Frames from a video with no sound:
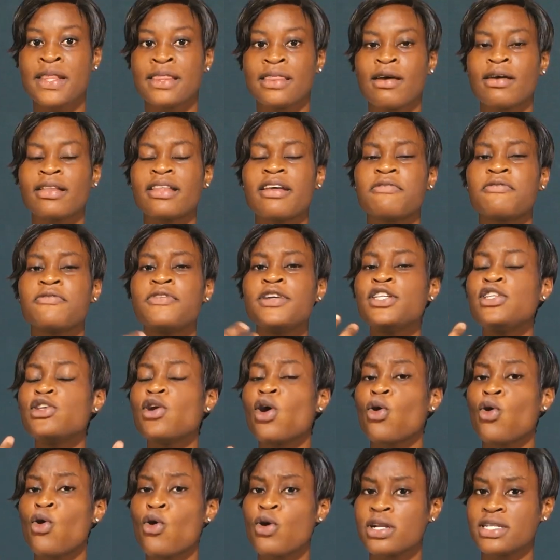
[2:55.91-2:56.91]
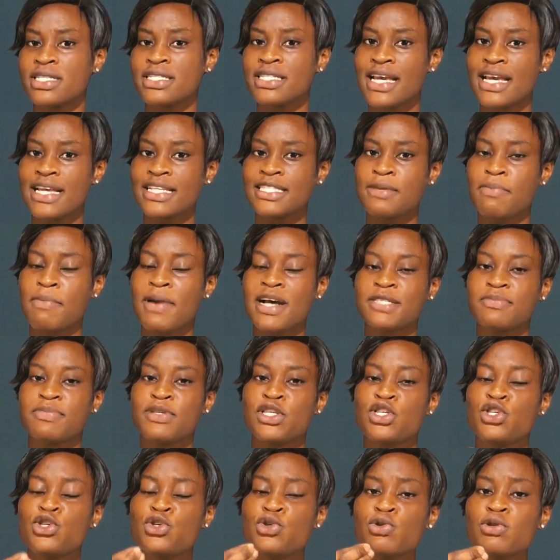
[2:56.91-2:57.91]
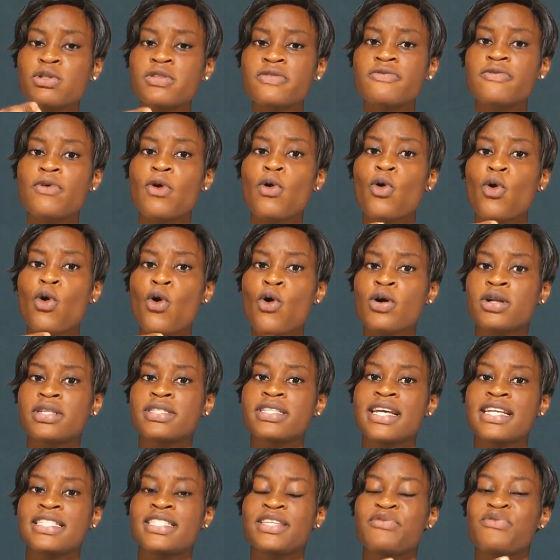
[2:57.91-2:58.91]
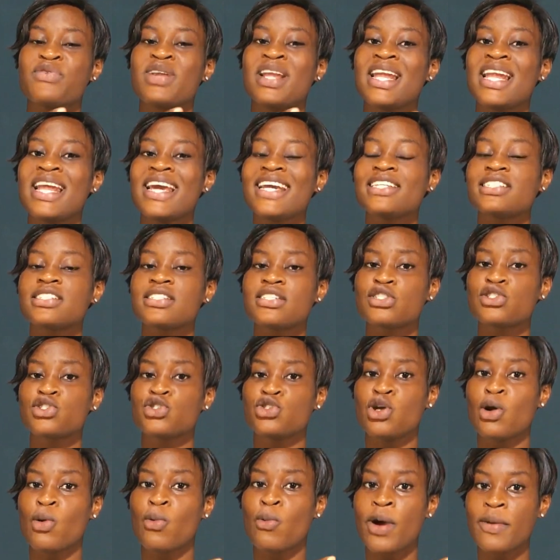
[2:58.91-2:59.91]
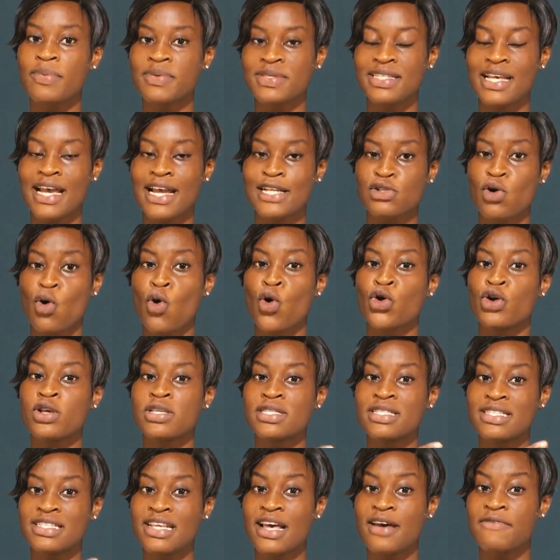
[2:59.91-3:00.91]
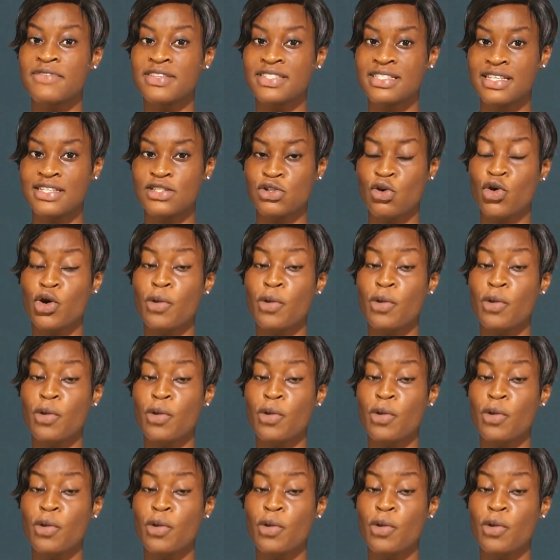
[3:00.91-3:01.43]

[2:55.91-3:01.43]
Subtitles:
Now, the video content must be useful content in relation to your website or your services or